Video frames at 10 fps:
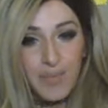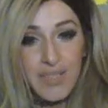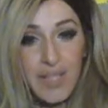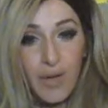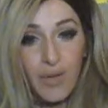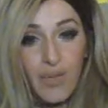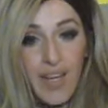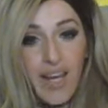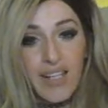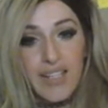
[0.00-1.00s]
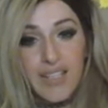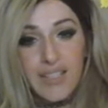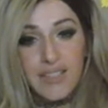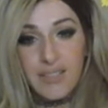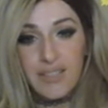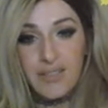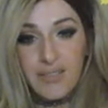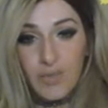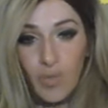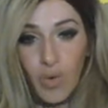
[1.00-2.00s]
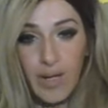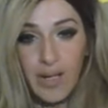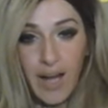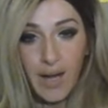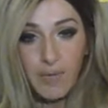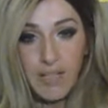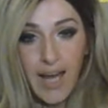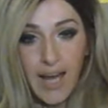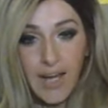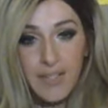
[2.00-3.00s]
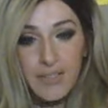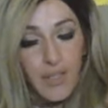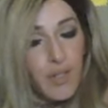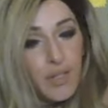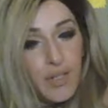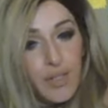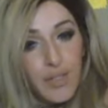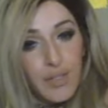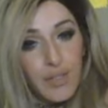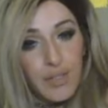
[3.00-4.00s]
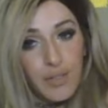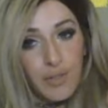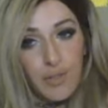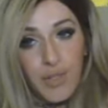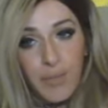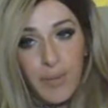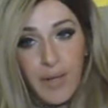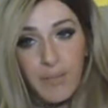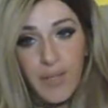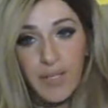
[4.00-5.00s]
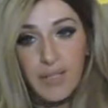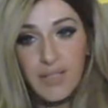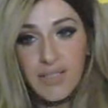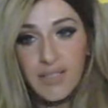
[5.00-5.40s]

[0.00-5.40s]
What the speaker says: So that is what I rely on to pay bills.